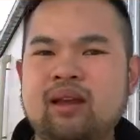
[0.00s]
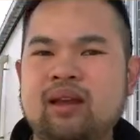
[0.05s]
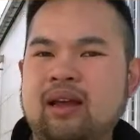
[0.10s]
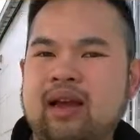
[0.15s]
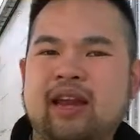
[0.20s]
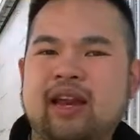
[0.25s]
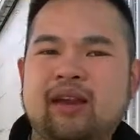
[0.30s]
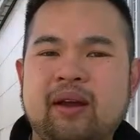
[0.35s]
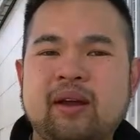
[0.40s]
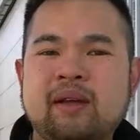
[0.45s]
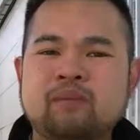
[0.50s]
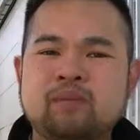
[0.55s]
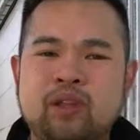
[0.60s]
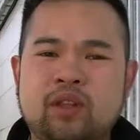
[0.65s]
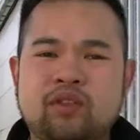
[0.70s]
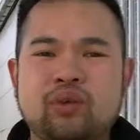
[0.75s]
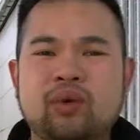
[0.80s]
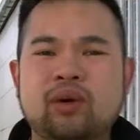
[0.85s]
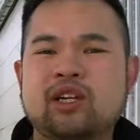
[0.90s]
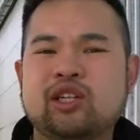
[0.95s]
Anyway,
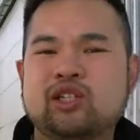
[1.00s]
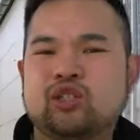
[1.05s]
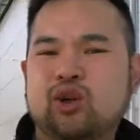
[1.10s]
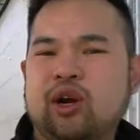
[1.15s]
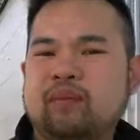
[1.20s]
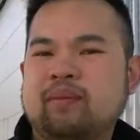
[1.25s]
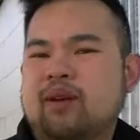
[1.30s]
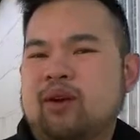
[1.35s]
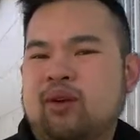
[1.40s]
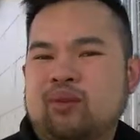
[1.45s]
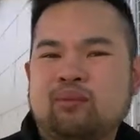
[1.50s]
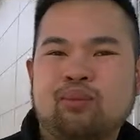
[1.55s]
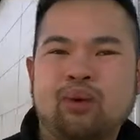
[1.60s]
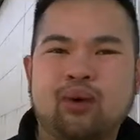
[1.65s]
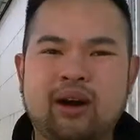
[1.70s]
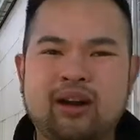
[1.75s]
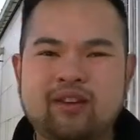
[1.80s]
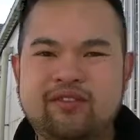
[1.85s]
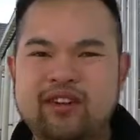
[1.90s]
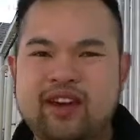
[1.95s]
if you want to join me on
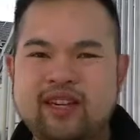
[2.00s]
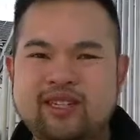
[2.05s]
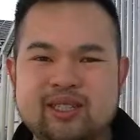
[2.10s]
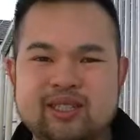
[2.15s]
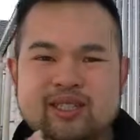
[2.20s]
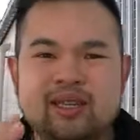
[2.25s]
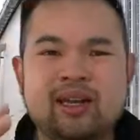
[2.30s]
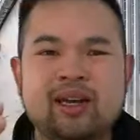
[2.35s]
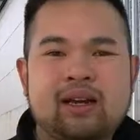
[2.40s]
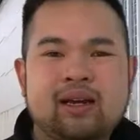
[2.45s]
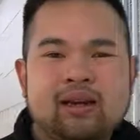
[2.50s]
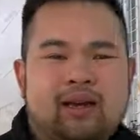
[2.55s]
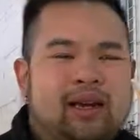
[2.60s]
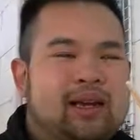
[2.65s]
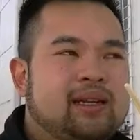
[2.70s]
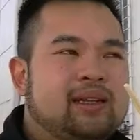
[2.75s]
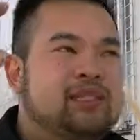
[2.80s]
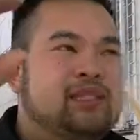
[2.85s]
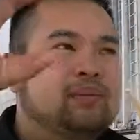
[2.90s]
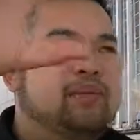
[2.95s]
more adventures
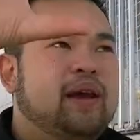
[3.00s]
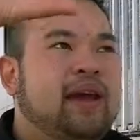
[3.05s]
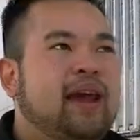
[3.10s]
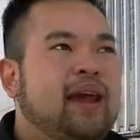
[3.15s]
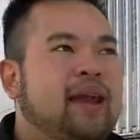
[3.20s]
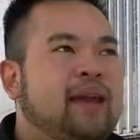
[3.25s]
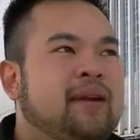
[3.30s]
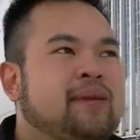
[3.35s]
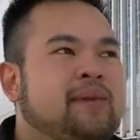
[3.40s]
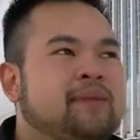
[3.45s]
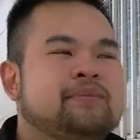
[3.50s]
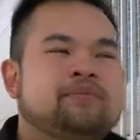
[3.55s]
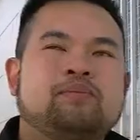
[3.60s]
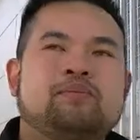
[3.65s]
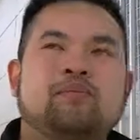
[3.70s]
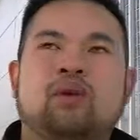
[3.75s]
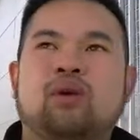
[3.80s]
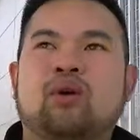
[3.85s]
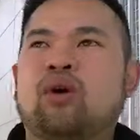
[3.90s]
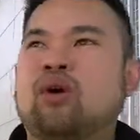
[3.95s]
in Japan,
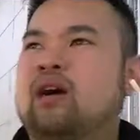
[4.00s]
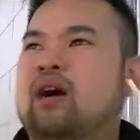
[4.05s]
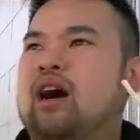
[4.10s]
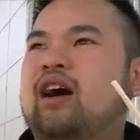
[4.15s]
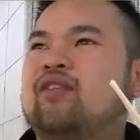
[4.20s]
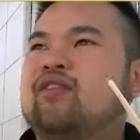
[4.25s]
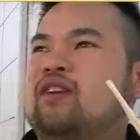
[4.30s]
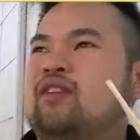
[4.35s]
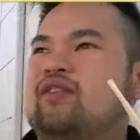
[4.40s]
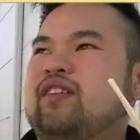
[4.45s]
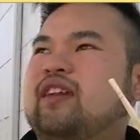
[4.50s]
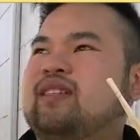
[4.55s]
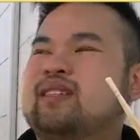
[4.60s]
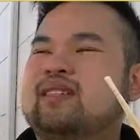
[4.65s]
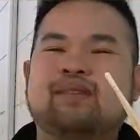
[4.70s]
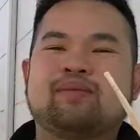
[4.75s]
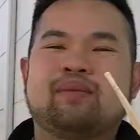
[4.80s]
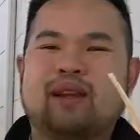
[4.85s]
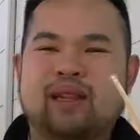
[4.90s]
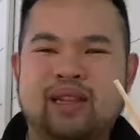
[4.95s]
or other
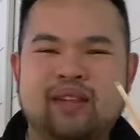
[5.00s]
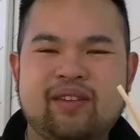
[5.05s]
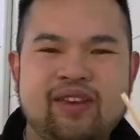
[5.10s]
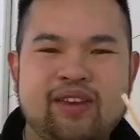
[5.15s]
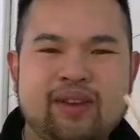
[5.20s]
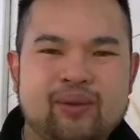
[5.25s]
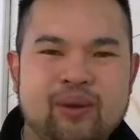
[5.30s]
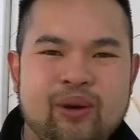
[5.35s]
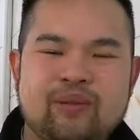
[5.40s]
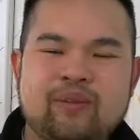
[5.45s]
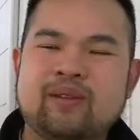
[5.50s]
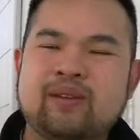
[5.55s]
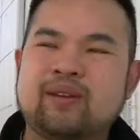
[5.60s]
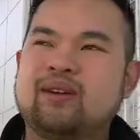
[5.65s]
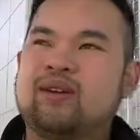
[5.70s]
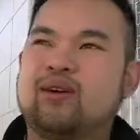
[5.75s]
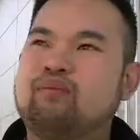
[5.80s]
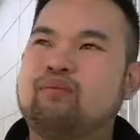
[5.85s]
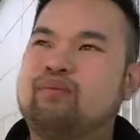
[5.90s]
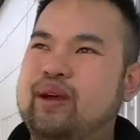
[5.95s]
adventures in my living room
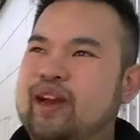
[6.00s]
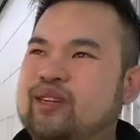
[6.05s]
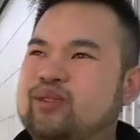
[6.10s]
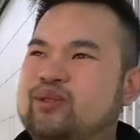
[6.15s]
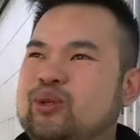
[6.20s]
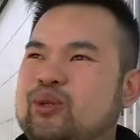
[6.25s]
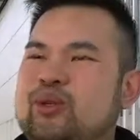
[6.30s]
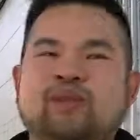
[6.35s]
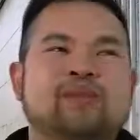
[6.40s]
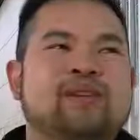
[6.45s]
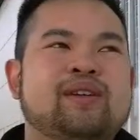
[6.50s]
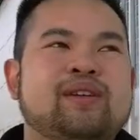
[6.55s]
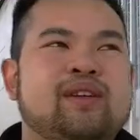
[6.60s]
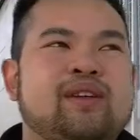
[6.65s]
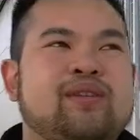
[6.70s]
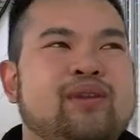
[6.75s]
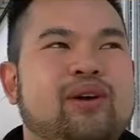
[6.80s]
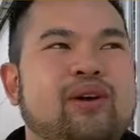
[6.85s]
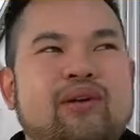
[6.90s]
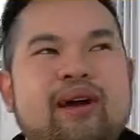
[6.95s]
or bedroom,
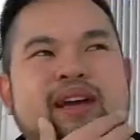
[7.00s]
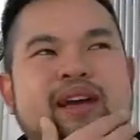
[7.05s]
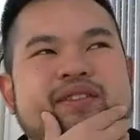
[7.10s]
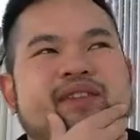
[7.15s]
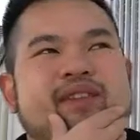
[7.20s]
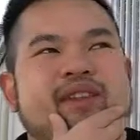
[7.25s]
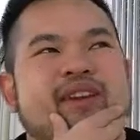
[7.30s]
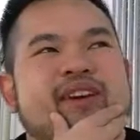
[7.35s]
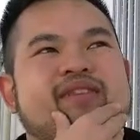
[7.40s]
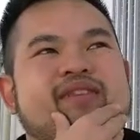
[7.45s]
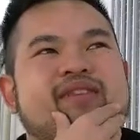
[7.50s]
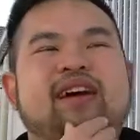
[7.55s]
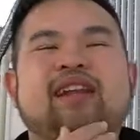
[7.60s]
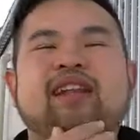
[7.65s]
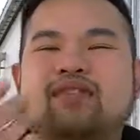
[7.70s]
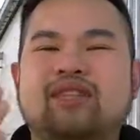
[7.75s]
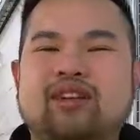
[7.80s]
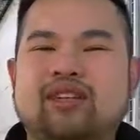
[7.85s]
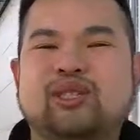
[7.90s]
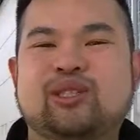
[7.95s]
where do I even live? I
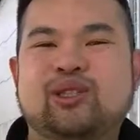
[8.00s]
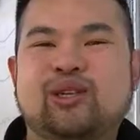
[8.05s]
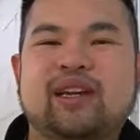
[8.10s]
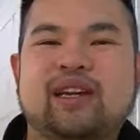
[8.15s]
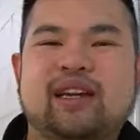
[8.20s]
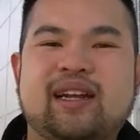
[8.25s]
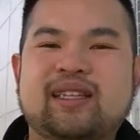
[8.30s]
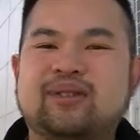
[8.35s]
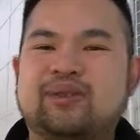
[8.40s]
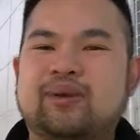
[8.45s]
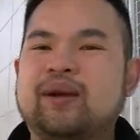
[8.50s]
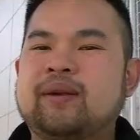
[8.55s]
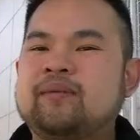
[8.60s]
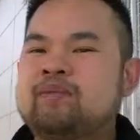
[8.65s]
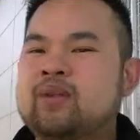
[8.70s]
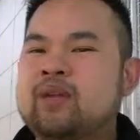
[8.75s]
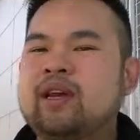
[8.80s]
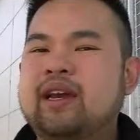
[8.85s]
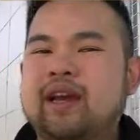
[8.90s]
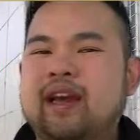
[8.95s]
live in Australia, that's right.
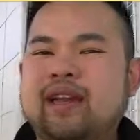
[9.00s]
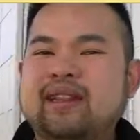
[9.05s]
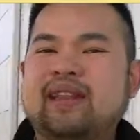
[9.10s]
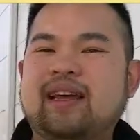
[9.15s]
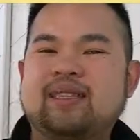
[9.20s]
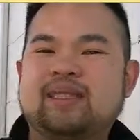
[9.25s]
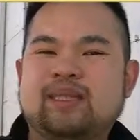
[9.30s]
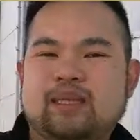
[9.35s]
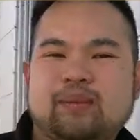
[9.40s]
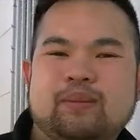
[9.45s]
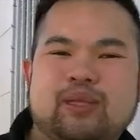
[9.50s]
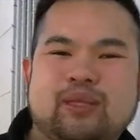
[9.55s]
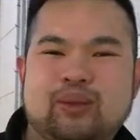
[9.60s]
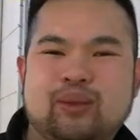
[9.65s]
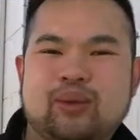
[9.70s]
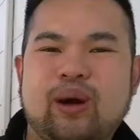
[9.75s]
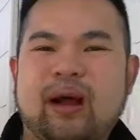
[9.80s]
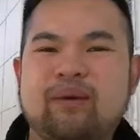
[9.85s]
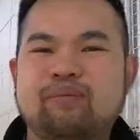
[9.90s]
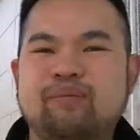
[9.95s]
Hit that
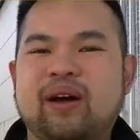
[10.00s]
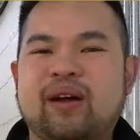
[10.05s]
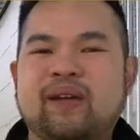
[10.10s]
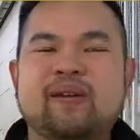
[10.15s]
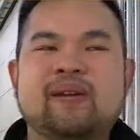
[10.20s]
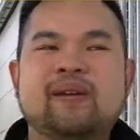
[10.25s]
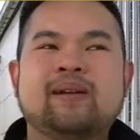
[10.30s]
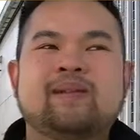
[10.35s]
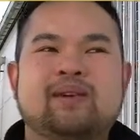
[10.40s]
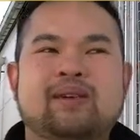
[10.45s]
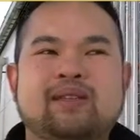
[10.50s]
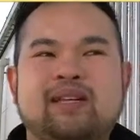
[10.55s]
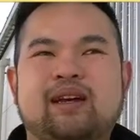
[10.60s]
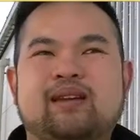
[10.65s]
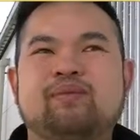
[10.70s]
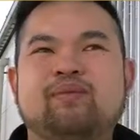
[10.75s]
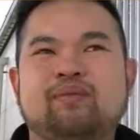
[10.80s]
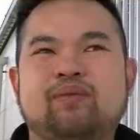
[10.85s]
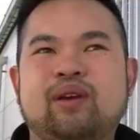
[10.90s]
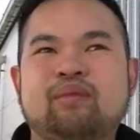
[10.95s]
subscribe button, because
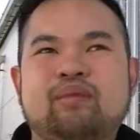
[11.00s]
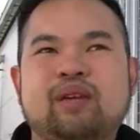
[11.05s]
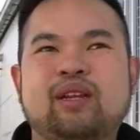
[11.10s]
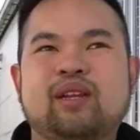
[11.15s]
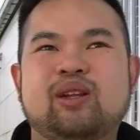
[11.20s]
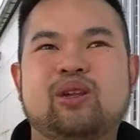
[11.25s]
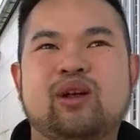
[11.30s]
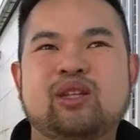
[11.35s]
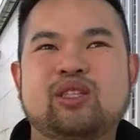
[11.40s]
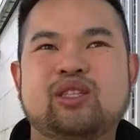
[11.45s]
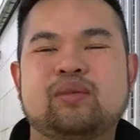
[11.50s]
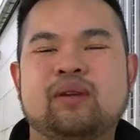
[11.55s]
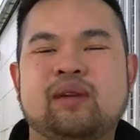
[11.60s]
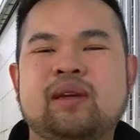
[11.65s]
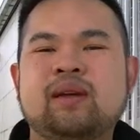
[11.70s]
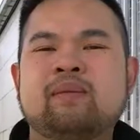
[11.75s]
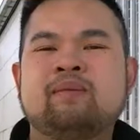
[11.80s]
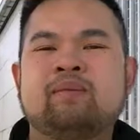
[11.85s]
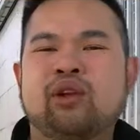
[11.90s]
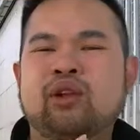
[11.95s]
that would mean a lot to me,
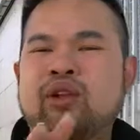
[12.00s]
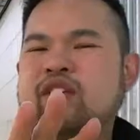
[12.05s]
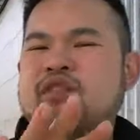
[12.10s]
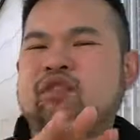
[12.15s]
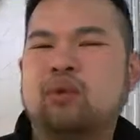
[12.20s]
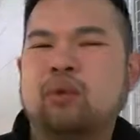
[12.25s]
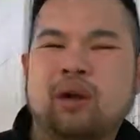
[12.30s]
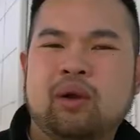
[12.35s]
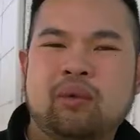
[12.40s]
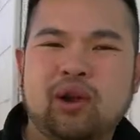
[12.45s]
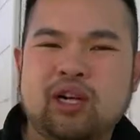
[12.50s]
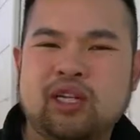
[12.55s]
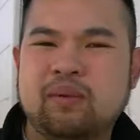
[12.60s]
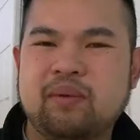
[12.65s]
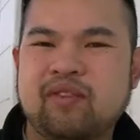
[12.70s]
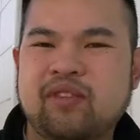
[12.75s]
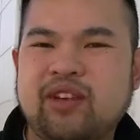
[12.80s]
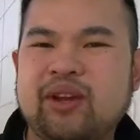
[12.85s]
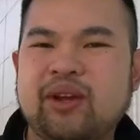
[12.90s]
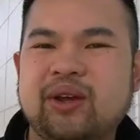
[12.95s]
but only if you want to watch
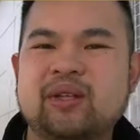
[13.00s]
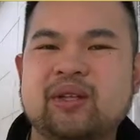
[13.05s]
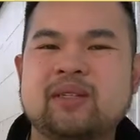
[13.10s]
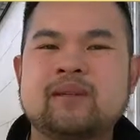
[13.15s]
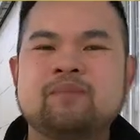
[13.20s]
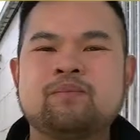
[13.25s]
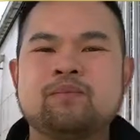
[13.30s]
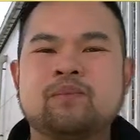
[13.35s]
my videos.